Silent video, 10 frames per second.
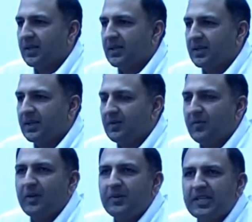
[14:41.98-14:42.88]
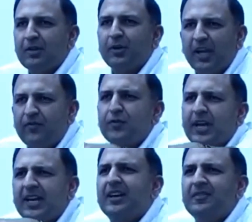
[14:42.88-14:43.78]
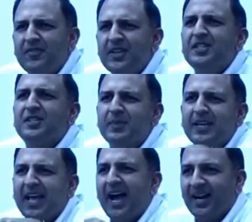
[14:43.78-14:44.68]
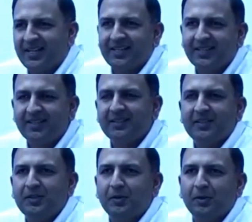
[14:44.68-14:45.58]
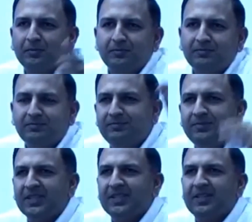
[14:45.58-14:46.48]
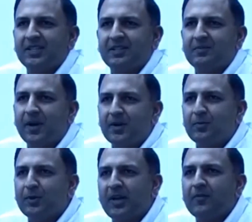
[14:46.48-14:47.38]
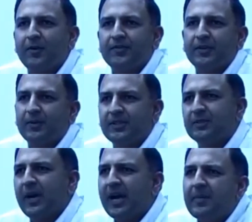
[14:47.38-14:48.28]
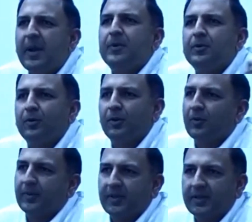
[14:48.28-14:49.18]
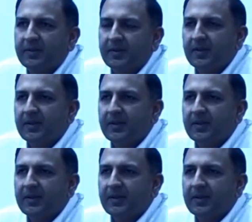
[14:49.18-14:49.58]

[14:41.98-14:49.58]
Right? Where we say, look, if you can convince me that, you know, this industrial plant won't have consequences, well, I'm happy to go along with it.